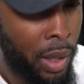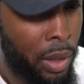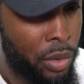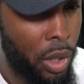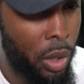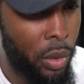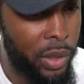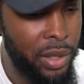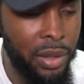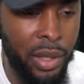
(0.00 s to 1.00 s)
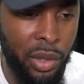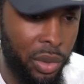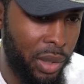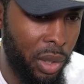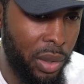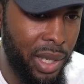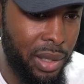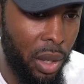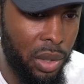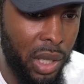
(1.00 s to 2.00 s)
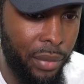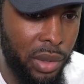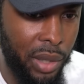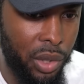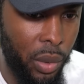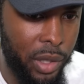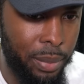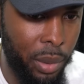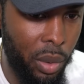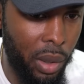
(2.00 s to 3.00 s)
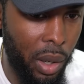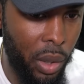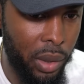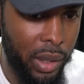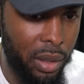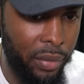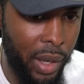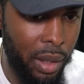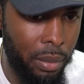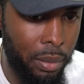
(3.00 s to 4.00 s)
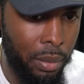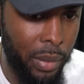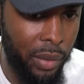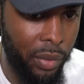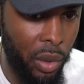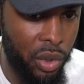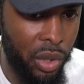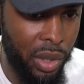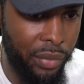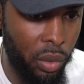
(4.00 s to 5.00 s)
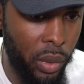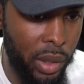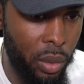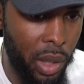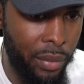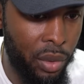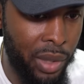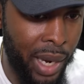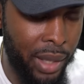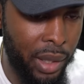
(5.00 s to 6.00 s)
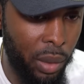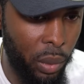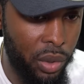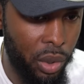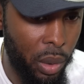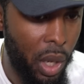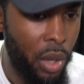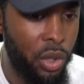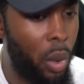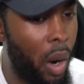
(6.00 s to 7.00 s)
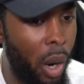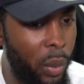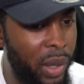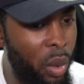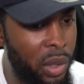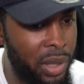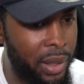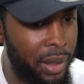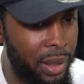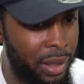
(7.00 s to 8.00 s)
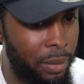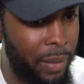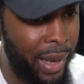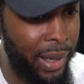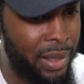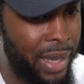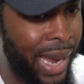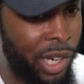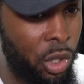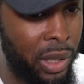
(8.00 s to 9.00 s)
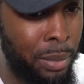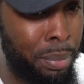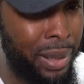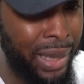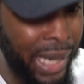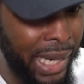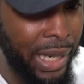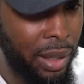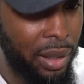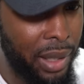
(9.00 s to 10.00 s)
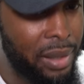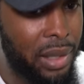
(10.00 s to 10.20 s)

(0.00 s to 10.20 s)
So this is interesting. So it says lost levels lets you explore early development versions of three new levels not in the original. So are we going to get to actually play these